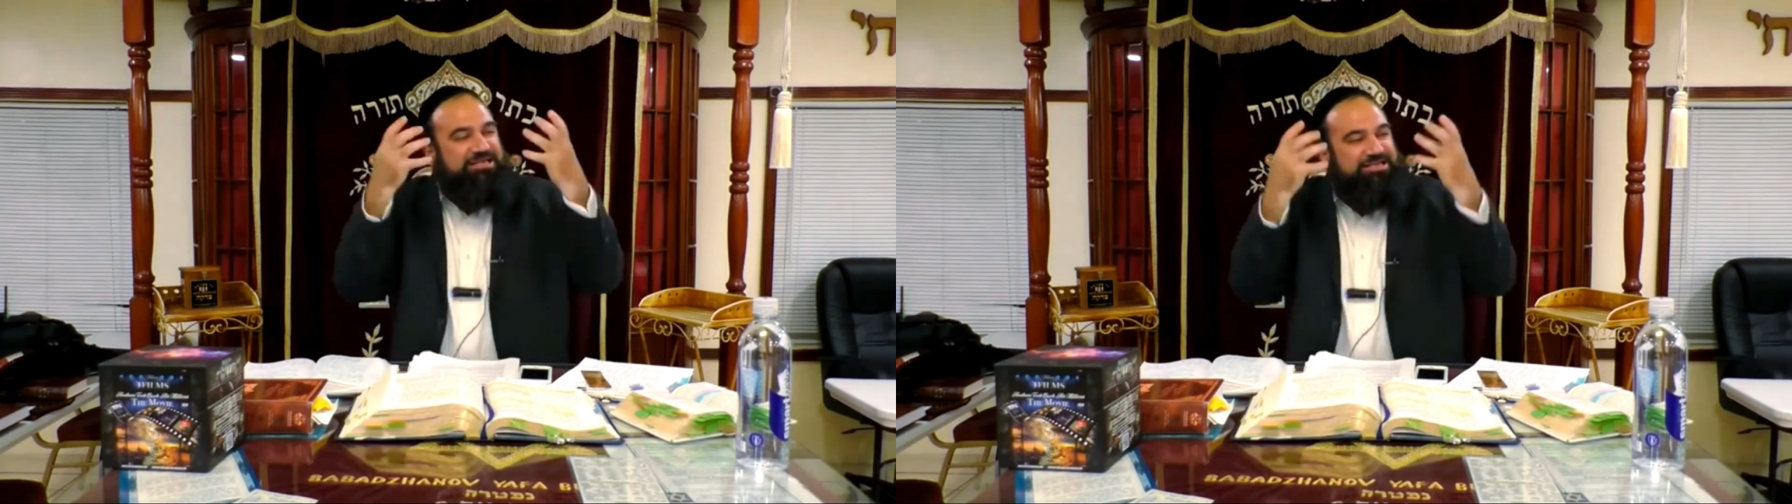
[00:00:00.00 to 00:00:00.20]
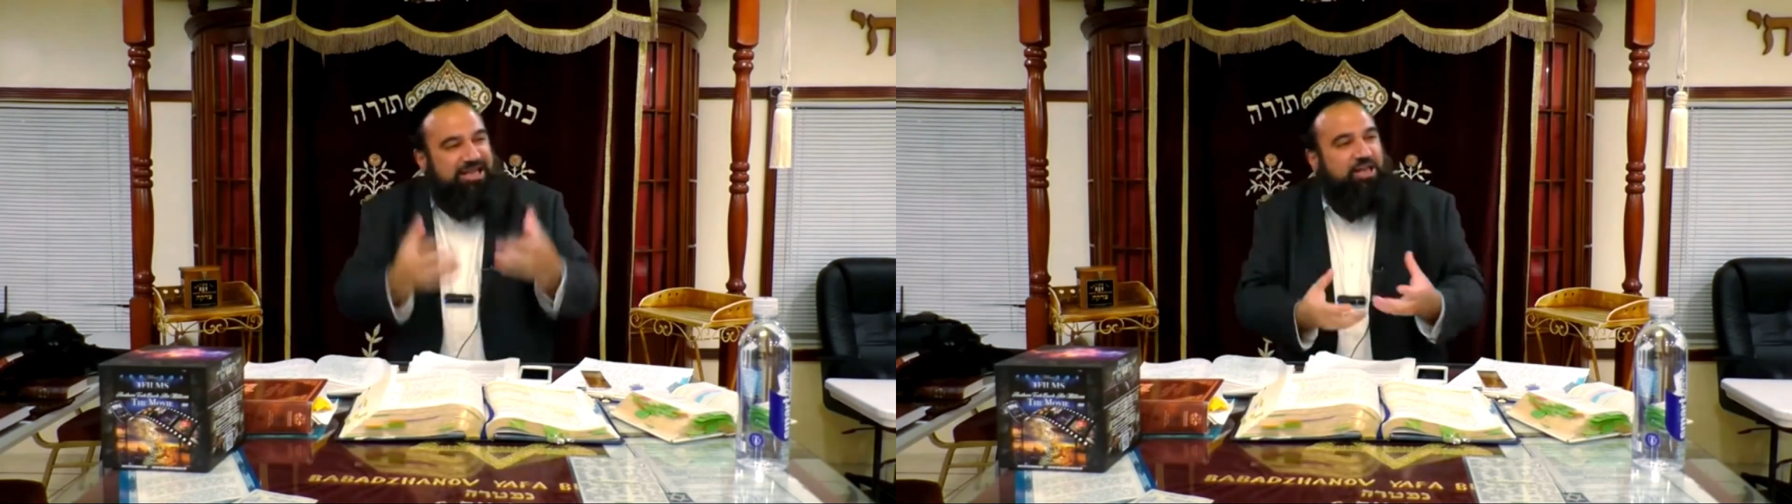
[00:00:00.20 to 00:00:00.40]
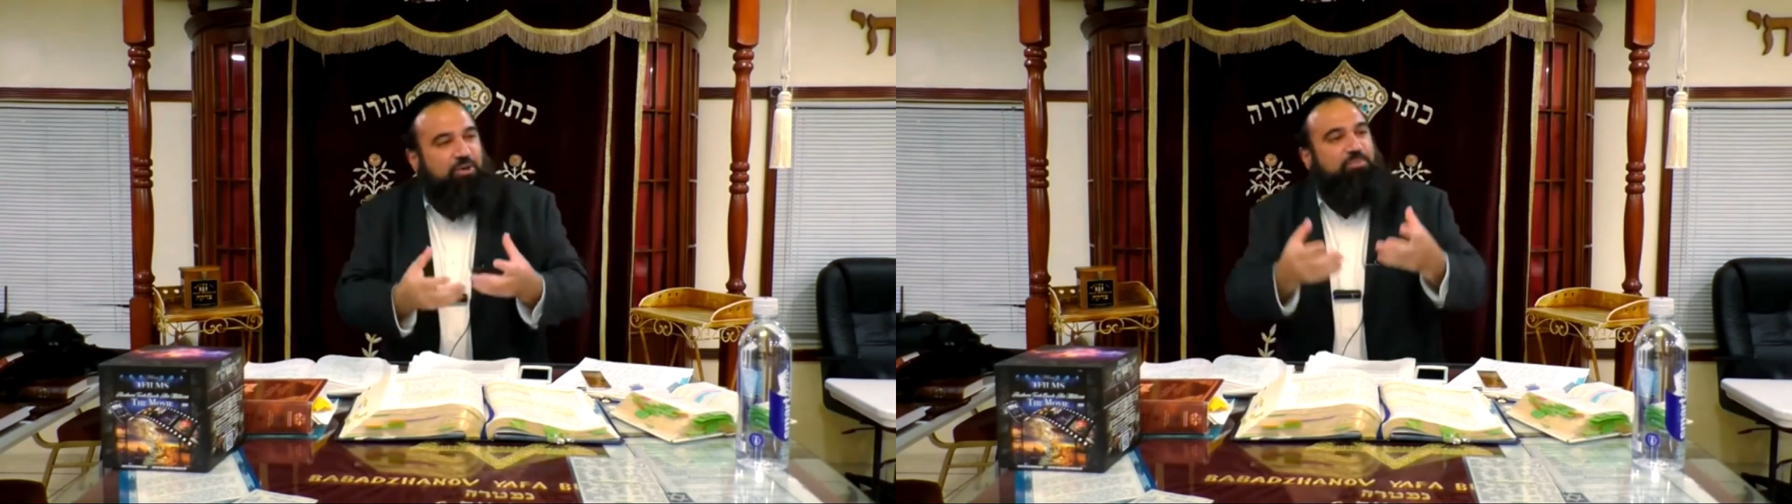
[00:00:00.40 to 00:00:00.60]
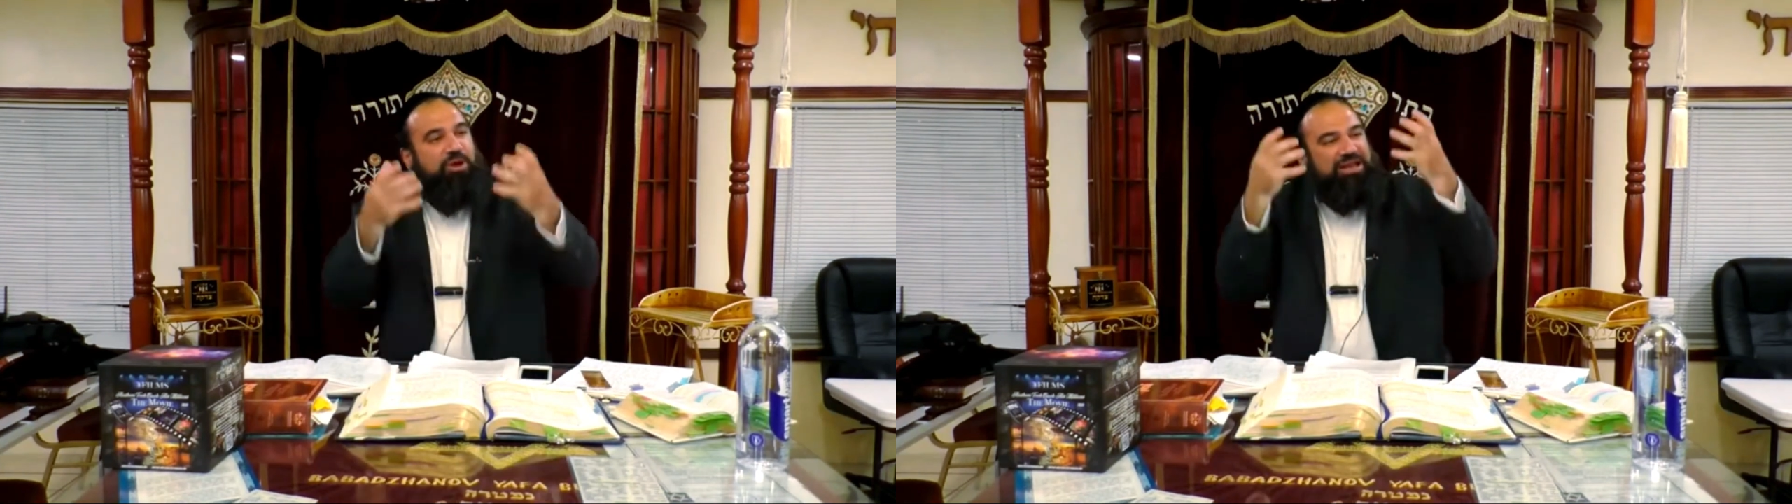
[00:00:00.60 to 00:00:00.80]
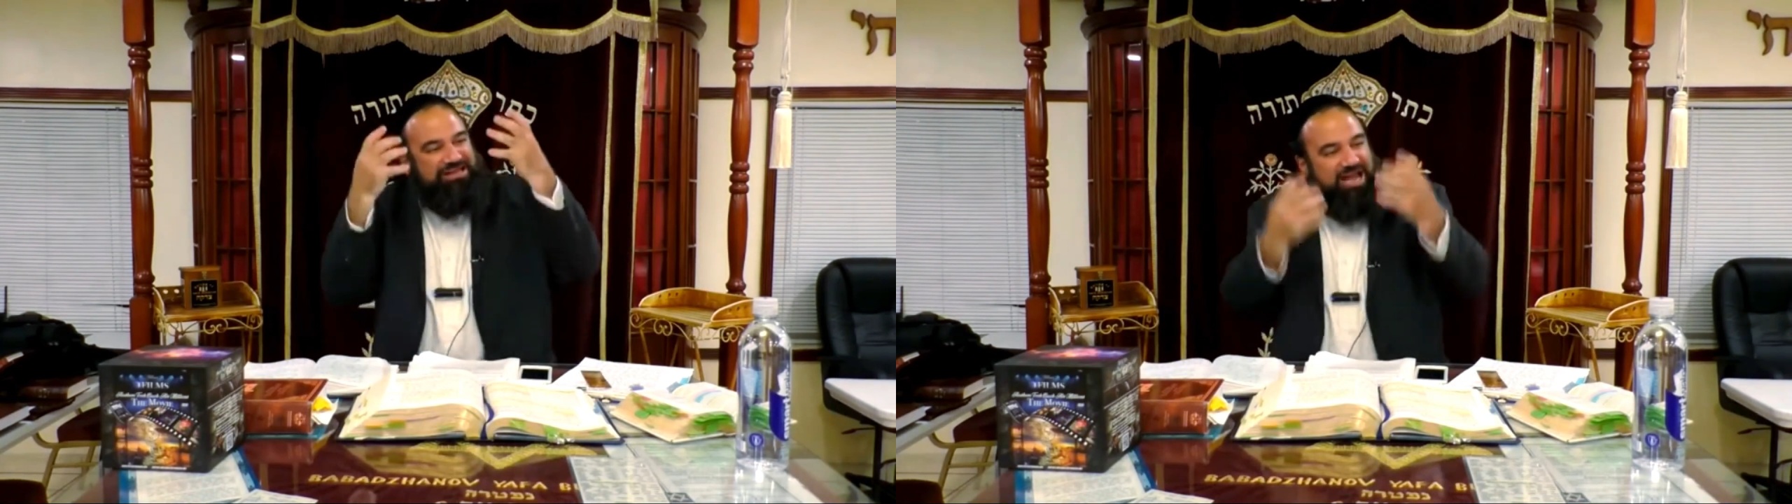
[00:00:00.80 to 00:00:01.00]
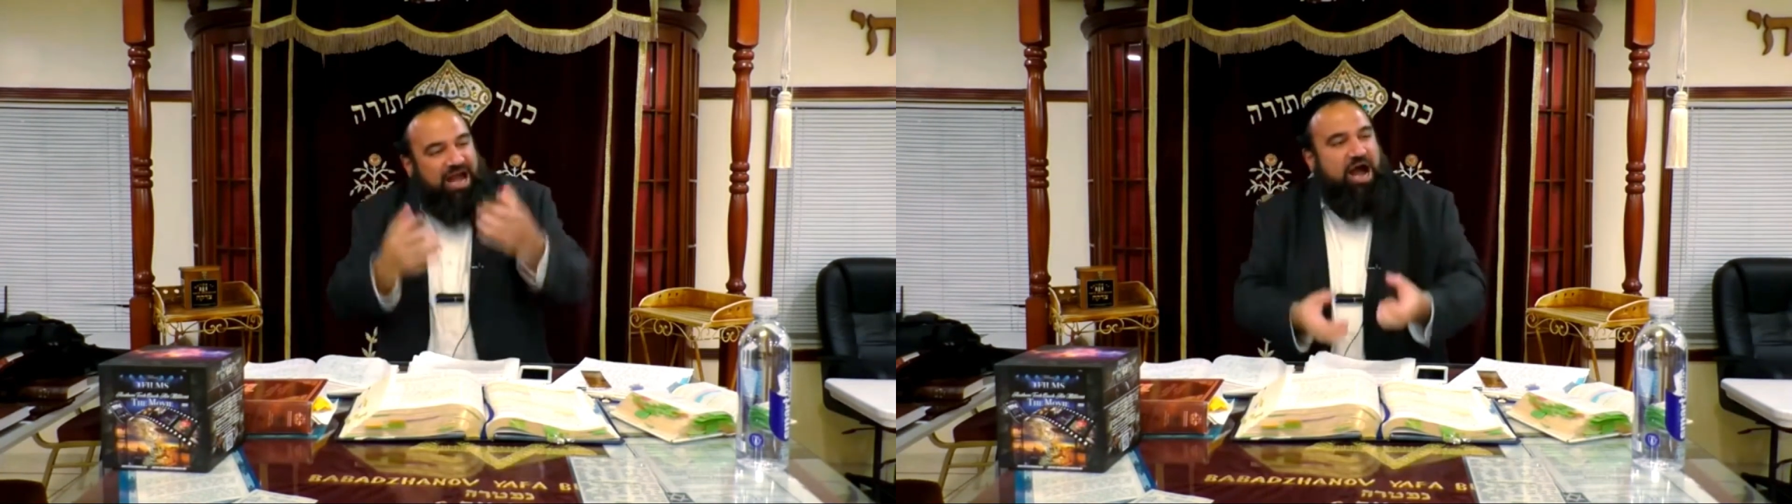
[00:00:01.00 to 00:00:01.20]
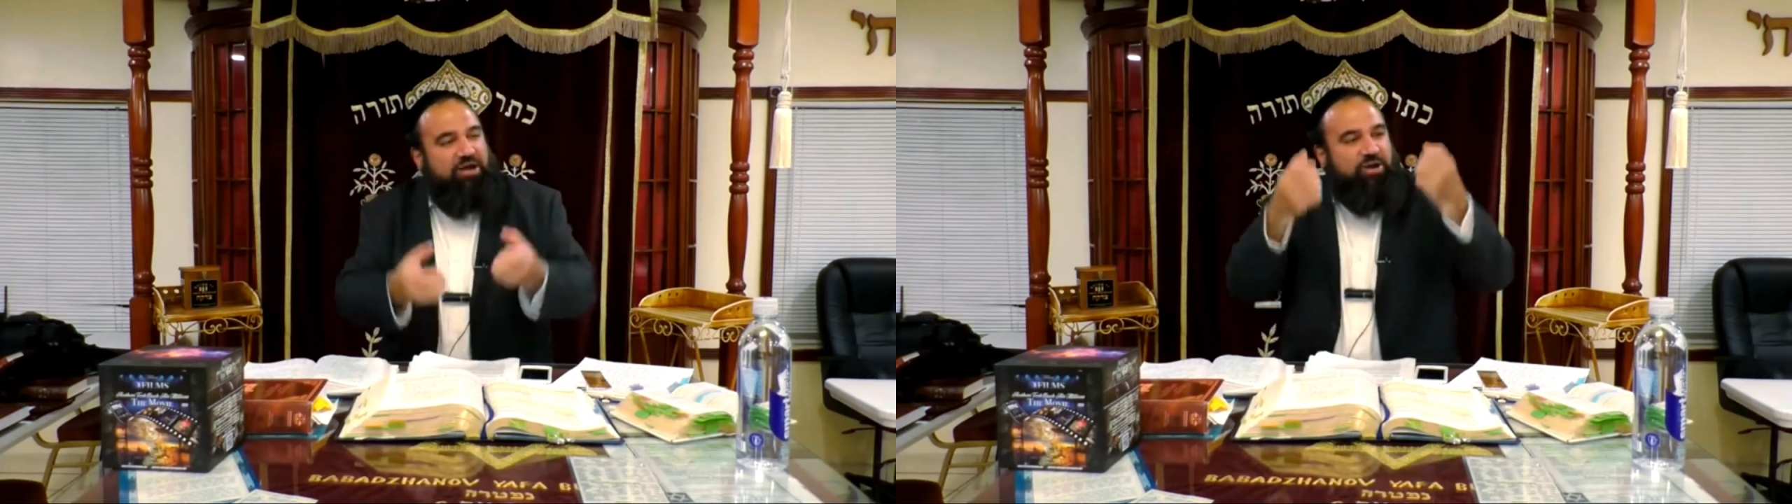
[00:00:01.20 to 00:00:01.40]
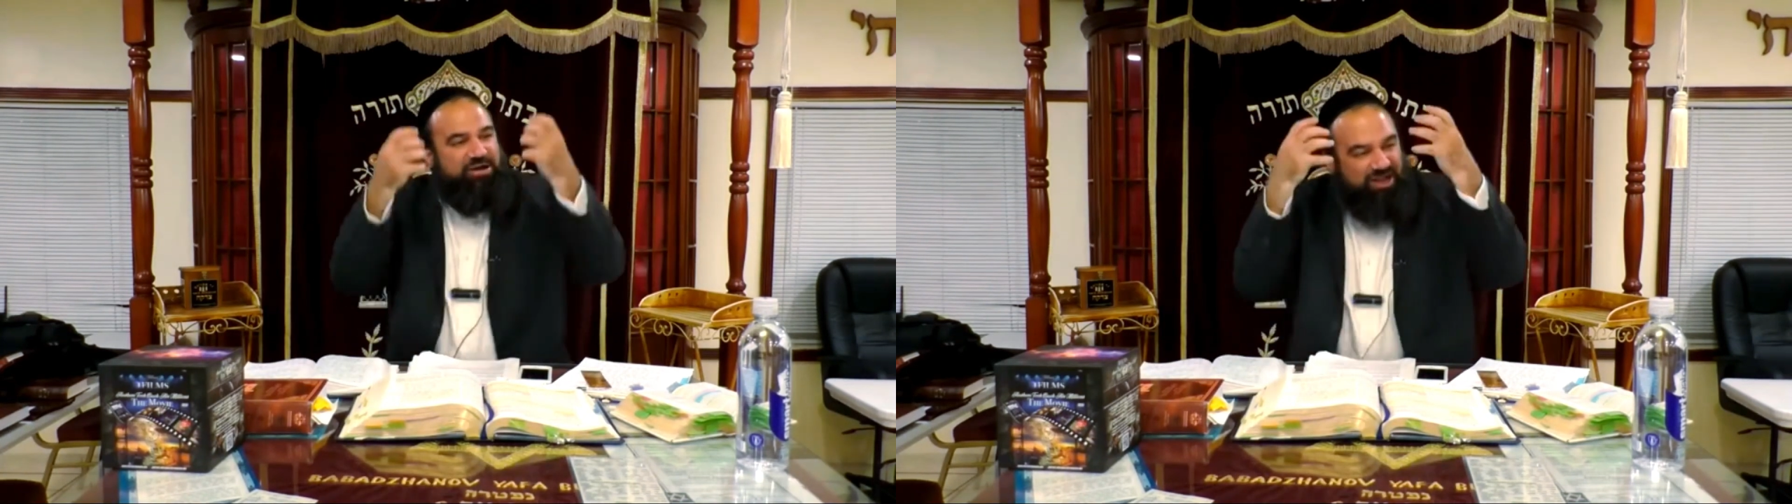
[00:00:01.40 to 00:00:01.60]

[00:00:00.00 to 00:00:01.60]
celebrating the honor